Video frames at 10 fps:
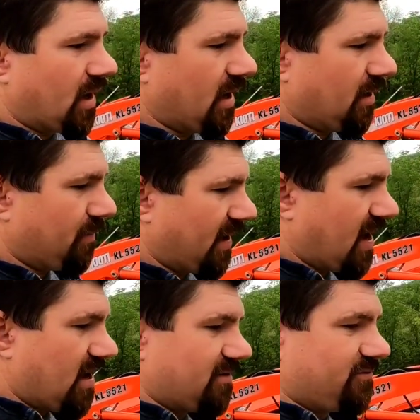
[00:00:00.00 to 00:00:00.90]
I
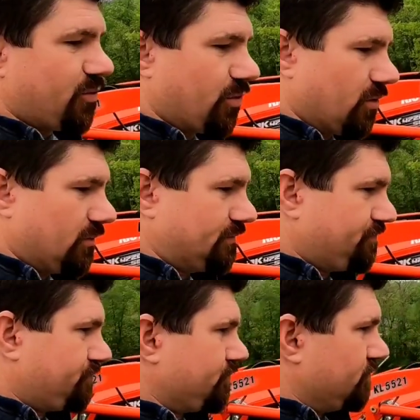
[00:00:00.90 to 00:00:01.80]
got it for
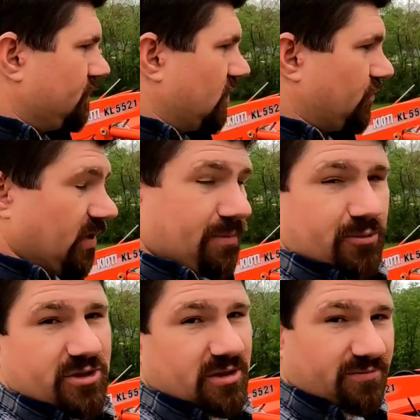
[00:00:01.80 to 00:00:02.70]

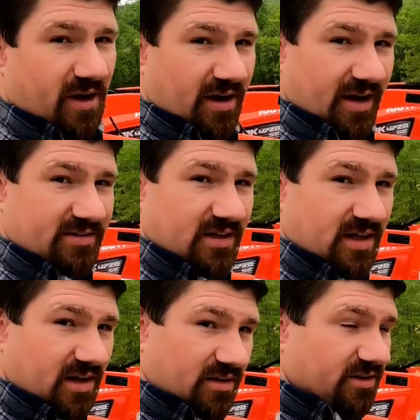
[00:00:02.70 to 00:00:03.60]
3% financing,
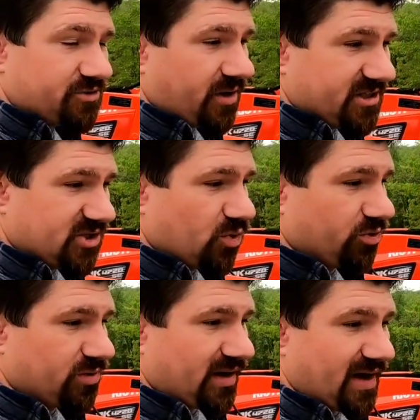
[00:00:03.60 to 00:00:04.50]
and in this crazy
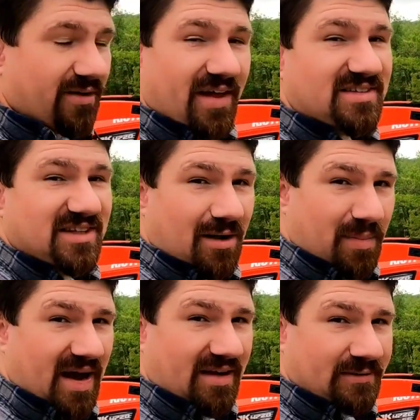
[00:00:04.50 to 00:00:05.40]
world right now, that's not
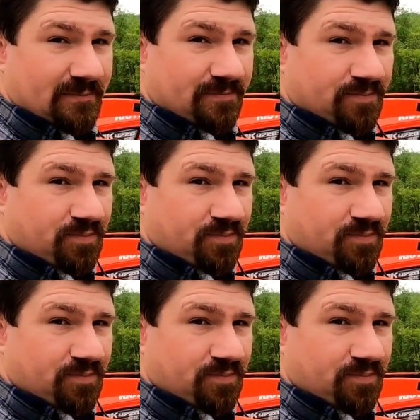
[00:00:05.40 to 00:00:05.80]
bad.